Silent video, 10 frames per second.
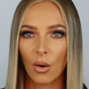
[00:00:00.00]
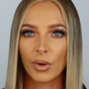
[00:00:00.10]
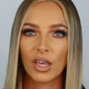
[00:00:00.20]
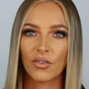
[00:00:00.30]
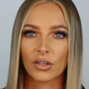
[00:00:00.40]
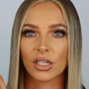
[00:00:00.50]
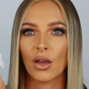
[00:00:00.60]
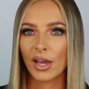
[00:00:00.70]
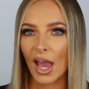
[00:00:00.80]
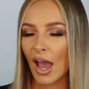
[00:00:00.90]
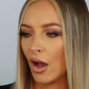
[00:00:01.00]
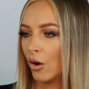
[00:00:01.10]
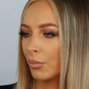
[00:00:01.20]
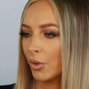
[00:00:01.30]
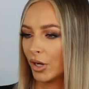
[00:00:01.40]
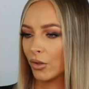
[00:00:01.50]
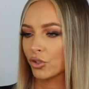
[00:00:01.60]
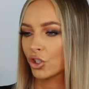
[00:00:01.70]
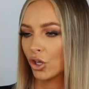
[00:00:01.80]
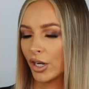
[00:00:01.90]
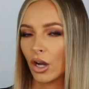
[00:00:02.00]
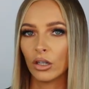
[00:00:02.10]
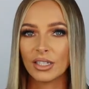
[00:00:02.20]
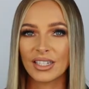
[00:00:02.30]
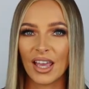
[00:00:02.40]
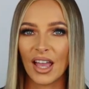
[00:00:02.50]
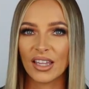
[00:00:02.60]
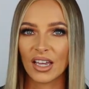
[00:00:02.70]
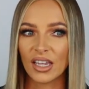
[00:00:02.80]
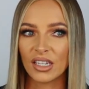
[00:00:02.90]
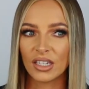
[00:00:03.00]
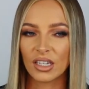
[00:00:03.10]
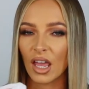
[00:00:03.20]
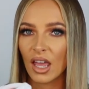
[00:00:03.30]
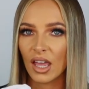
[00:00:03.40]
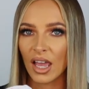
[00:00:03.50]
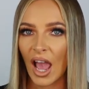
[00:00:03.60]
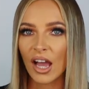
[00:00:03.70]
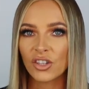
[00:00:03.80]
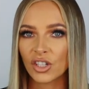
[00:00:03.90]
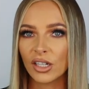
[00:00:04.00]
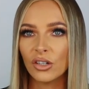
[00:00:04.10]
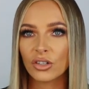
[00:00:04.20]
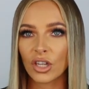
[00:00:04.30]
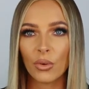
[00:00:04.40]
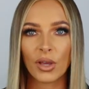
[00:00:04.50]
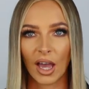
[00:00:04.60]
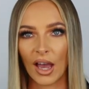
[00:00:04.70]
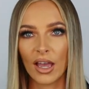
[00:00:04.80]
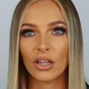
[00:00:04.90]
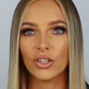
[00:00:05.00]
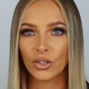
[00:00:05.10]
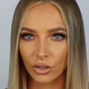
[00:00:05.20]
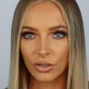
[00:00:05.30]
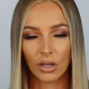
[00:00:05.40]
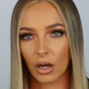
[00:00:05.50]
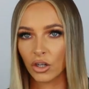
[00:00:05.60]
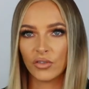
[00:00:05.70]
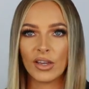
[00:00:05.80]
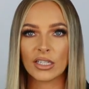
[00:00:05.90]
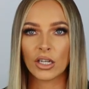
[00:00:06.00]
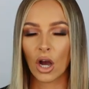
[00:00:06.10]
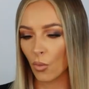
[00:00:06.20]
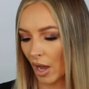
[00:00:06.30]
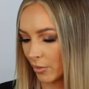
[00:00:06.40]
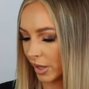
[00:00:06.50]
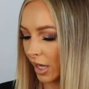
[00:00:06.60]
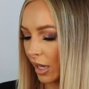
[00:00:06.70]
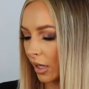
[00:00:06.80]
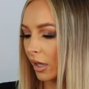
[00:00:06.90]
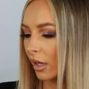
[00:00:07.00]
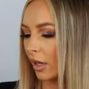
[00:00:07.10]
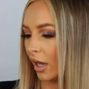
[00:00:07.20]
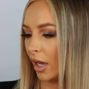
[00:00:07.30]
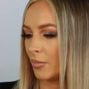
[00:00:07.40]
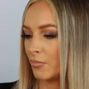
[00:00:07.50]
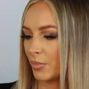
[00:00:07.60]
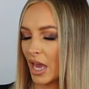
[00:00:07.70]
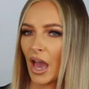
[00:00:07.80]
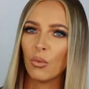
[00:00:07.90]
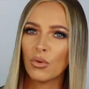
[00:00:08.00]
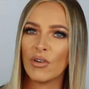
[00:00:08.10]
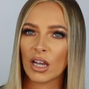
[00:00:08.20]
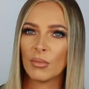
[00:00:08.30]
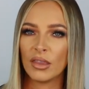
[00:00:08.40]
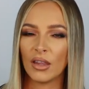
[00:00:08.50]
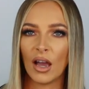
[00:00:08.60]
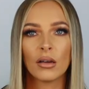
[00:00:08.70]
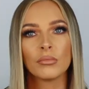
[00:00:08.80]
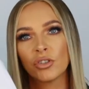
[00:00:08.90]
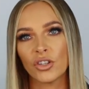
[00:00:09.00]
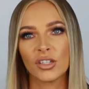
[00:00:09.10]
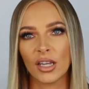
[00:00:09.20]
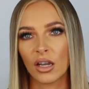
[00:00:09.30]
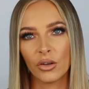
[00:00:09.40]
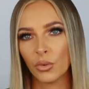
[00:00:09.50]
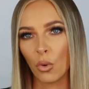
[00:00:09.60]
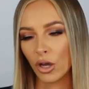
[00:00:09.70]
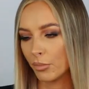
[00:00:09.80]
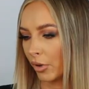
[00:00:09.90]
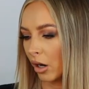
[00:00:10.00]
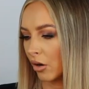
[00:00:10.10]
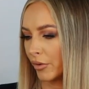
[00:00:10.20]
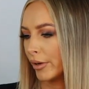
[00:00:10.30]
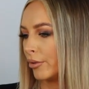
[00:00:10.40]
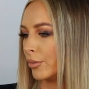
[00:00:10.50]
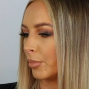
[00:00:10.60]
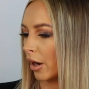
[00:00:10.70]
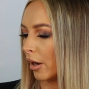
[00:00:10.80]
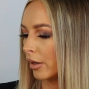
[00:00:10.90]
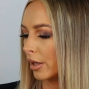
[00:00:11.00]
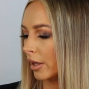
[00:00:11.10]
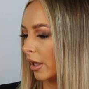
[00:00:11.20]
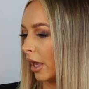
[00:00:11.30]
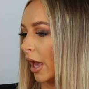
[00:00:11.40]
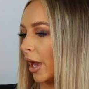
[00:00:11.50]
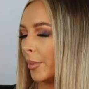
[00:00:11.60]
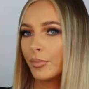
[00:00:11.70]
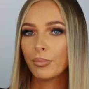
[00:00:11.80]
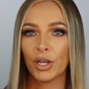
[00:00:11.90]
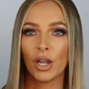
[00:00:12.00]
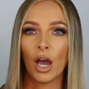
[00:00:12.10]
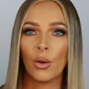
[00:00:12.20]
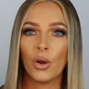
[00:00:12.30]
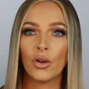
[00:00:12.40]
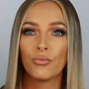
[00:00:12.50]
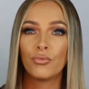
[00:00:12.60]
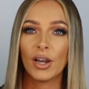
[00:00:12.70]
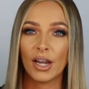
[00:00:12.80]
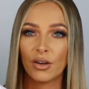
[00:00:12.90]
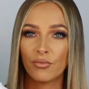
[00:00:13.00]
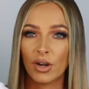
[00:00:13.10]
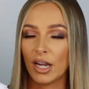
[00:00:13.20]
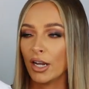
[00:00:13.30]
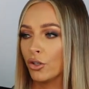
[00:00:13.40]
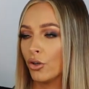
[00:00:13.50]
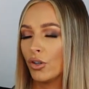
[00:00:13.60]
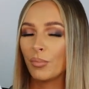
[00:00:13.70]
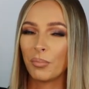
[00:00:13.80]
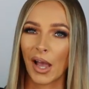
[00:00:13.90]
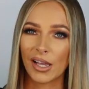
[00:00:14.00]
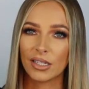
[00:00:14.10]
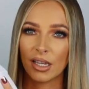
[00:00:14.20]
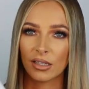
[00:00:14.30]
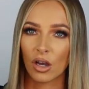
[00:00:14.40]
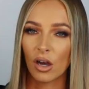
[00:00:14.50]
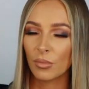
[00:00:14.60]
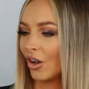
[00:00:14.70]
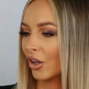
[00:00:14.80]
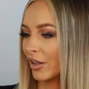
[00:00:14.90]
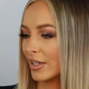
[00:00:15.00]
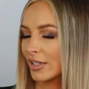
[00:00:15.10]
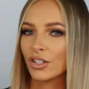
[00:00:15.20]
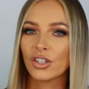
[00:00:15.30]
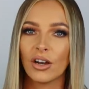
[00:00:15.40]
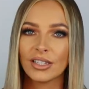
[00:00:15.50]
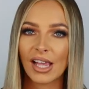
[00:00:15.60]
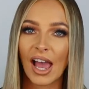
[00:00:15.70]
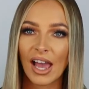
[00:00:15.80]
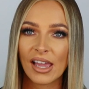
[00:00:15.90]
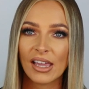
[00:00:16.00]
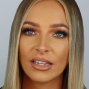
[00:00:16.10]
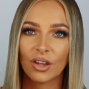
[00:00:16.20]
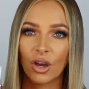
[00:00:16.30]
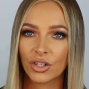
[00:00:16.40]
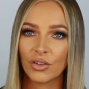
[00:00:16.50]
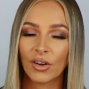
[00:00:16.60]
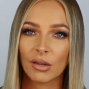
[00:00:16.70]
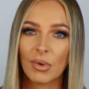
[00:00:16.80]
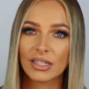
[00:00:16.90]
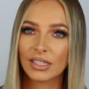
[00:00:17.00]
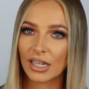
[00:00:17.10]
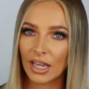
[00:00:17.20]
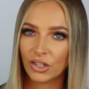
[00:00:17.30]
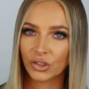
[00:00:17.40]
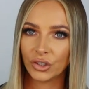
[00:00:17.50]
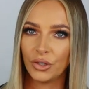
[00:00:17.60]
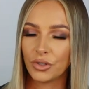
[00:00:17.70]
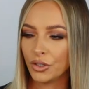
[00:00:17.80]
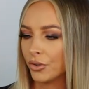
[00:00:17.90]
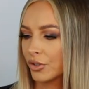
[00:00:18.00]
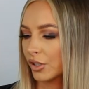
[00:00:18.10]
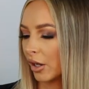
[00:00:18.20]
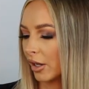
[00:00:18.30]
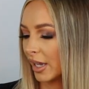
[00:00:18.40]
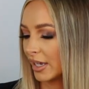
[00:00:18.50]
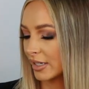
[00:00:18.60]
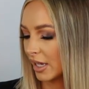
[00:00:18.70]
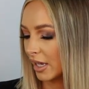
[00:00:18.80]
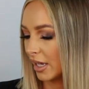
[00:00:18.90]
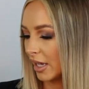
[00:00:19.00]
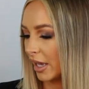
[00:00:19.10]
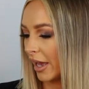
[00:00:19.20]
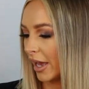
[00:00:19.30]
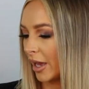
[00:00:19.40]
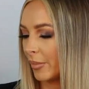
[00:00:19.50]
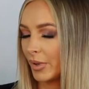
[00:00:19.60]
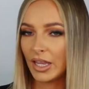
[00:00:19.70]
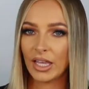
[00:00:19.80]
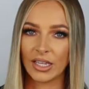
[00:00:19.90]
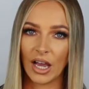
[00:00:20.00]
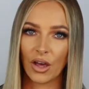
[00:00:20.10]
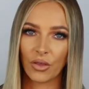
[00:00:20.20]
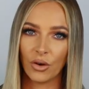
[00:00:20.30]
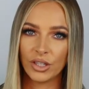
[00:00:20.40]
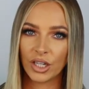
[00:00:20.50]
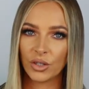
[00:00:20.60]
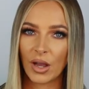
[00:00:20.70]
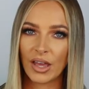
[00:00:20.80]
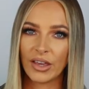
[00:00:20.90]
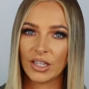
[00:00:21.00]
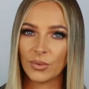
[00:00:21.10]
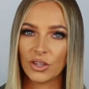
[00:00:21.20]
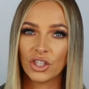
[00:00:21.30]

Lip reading: if I was going out, but when I was just trying it on, I did, and it actually looked okay. Like, I could have easily got away with it. But yeah, we'll recommend that. Just stick on a white bra or a nude bra. But no, really, really good basic top. I got this in a size 8. I do recommend staying true to your size. And then yeah, I thought you could wear these with